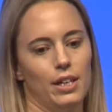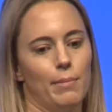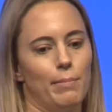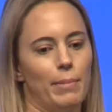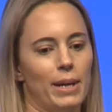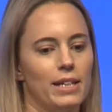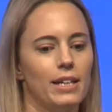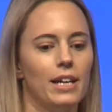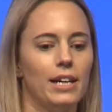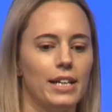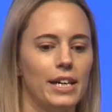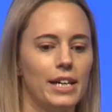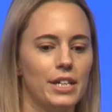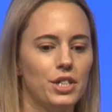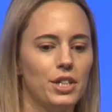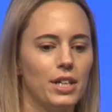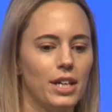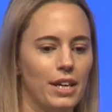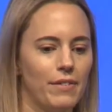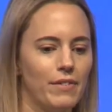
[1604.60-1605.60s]
But at
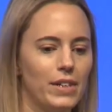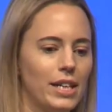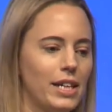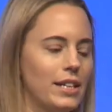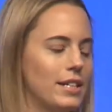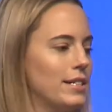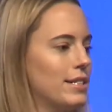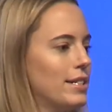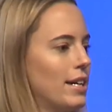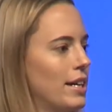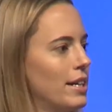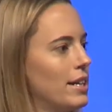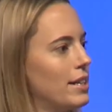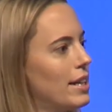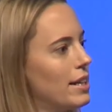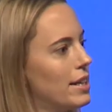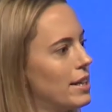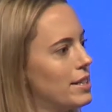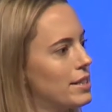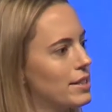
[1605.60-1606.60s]
age 11, he decided
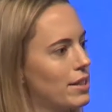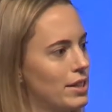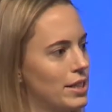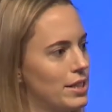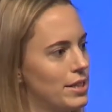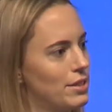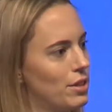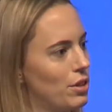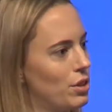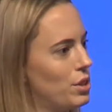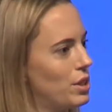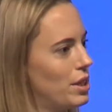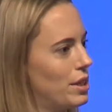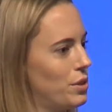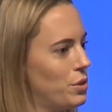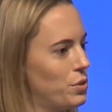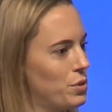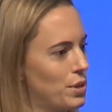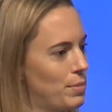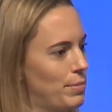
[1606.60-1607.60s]
that he's going to start a
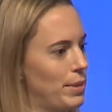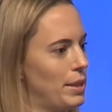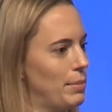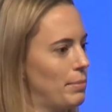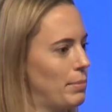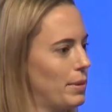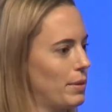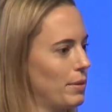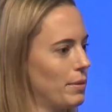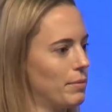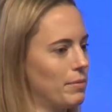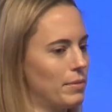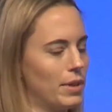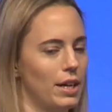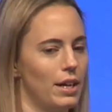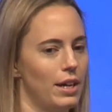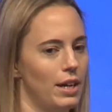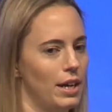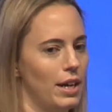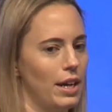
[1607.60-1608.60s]
newspaper,
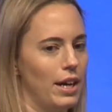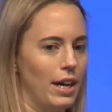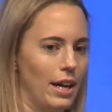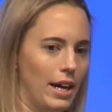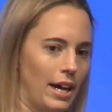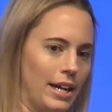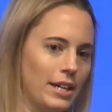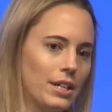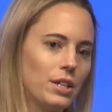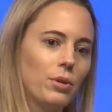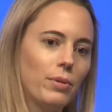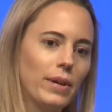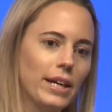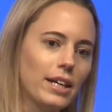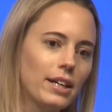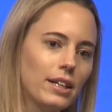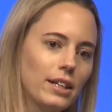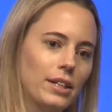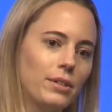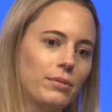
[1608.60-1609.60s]
and
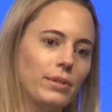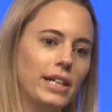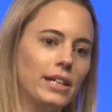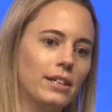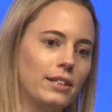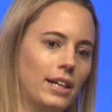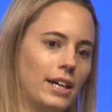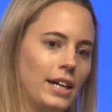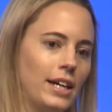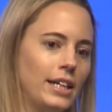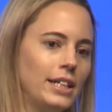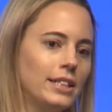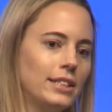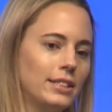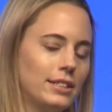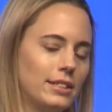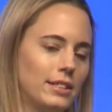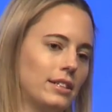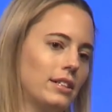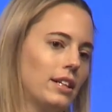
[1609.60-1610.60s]
quickly
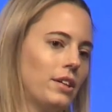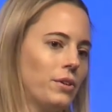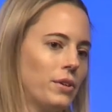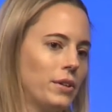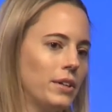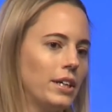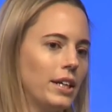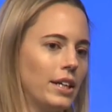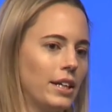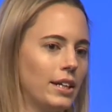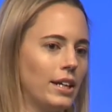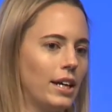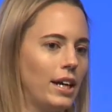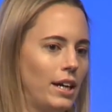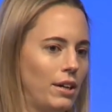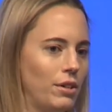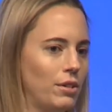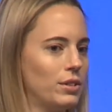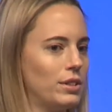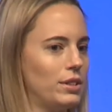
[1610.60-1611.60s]
realized, learning
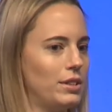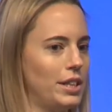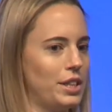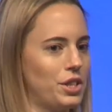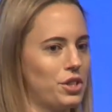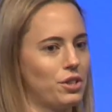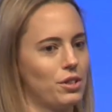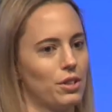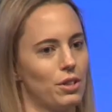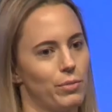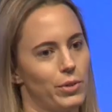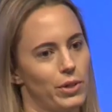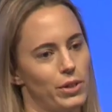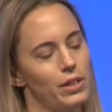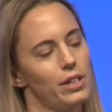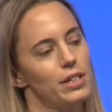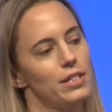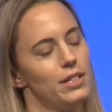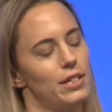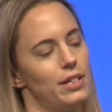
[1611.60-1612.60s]
how digital
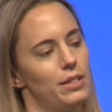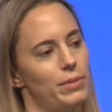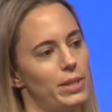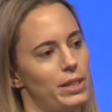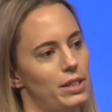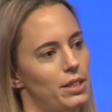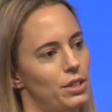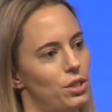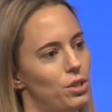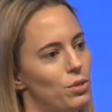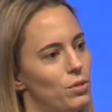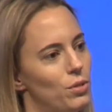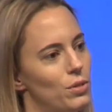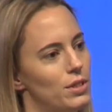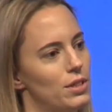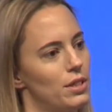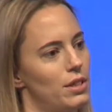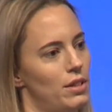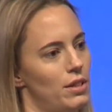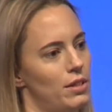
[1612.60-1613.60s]
works and what the
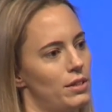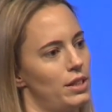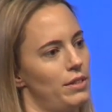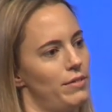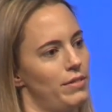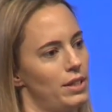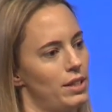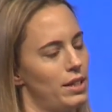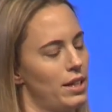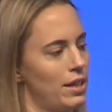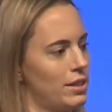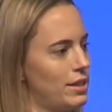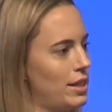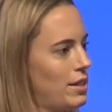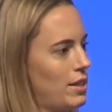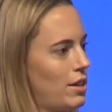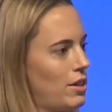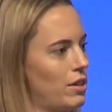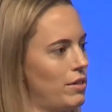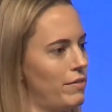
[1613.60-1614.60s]
tools are
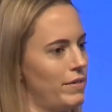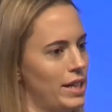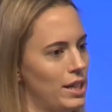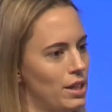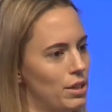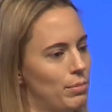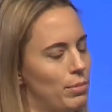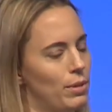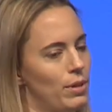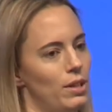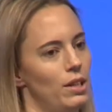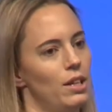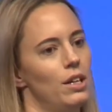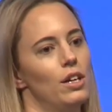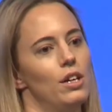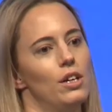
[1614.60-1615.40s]
that are available